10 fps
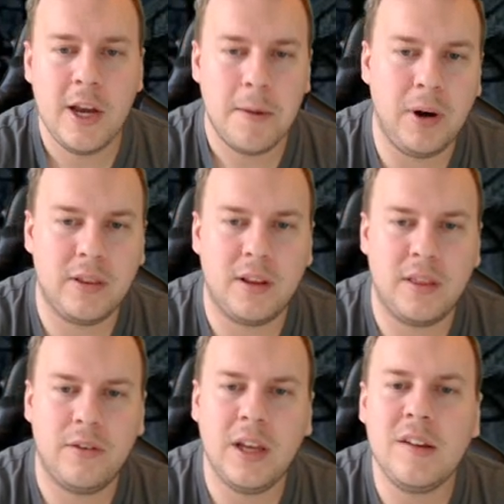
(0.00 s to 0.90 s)
But
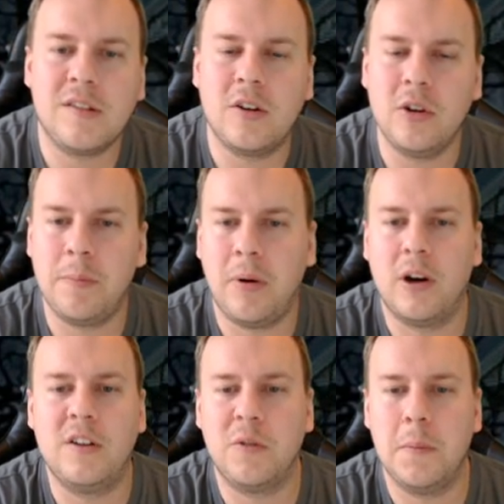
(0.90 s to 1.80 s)
there is good
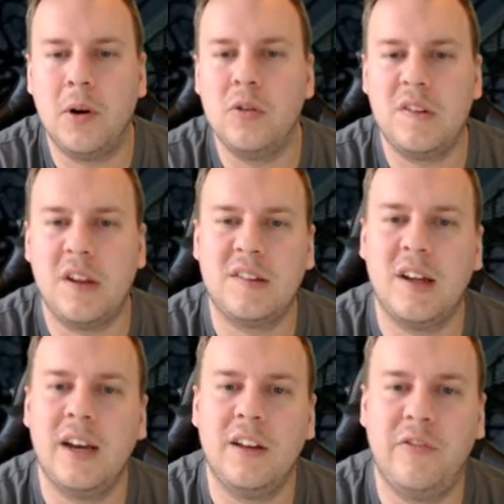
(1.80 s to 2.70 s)
parts with both
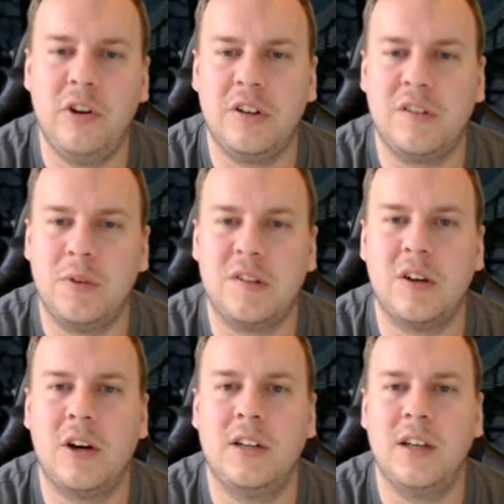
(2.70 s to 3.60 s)
aside. First, we
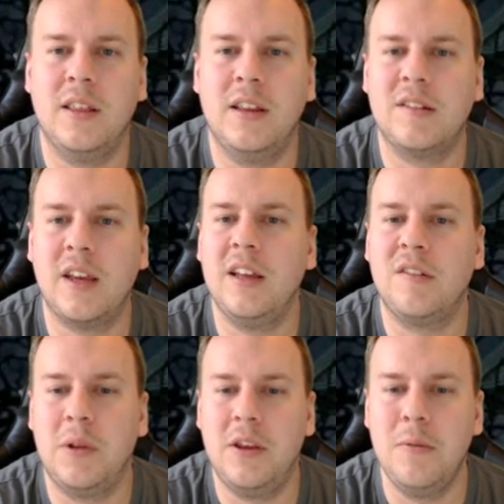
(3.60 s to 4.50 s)
start in this case
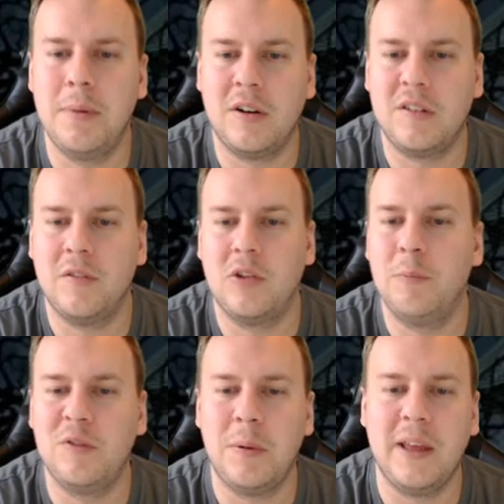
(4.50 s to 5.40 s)
with two bars of
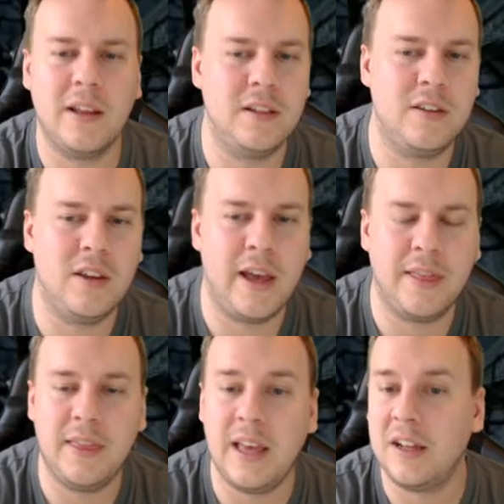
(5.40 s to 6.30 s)
topspin and
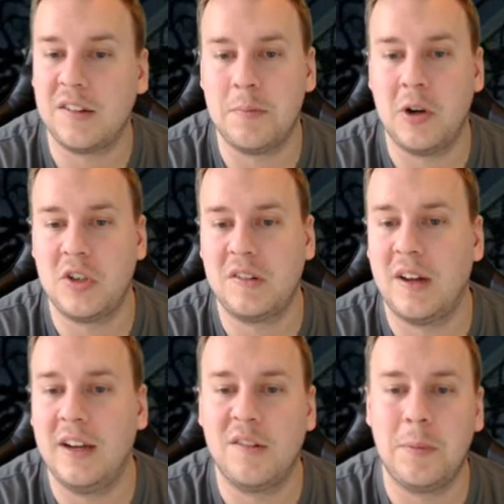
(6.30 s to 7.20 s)
then as much
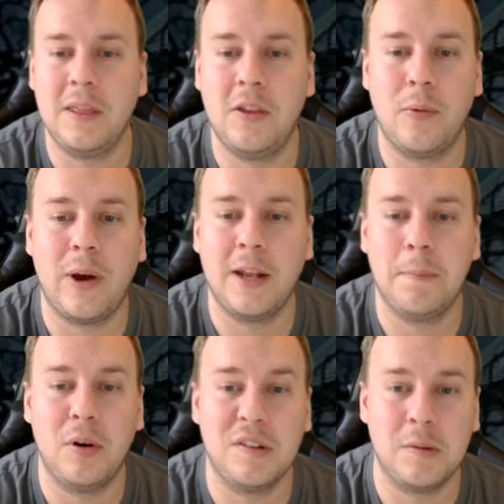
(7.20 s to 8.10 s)
side spin to the right
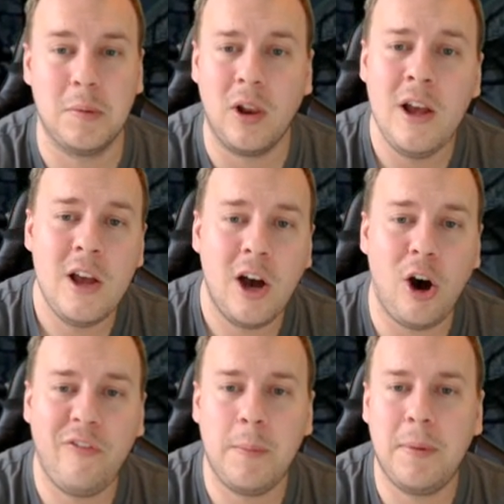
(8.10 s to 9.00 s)
possible.
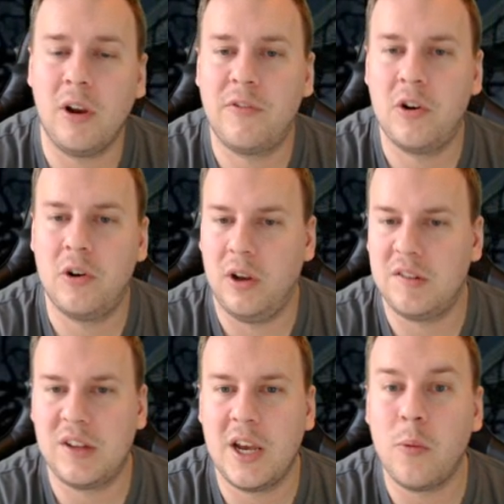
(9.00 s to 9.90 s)
Half a ball of curl,
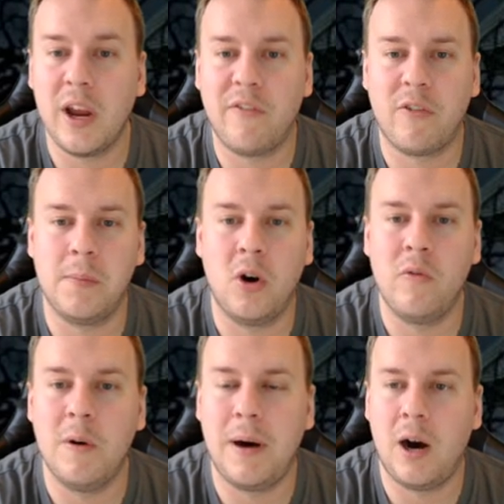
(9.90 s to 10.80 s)
stay away from the
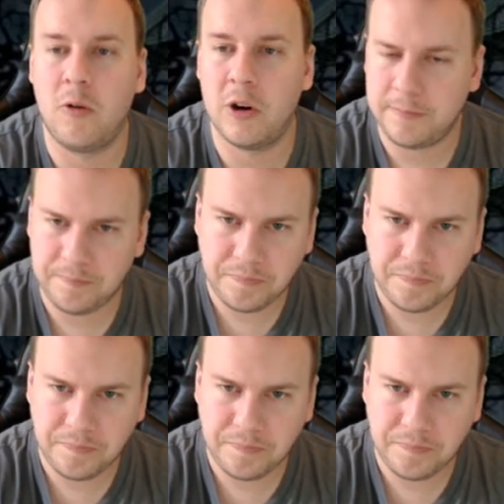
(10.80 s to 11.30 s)
overpower.